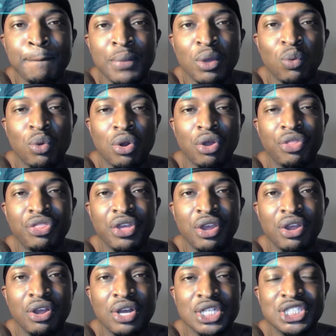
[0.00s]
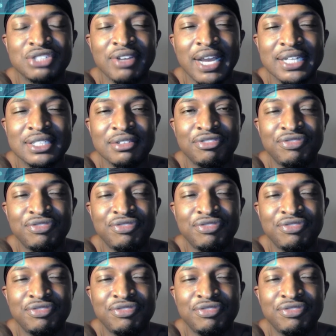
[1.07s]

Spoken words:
Were there attractive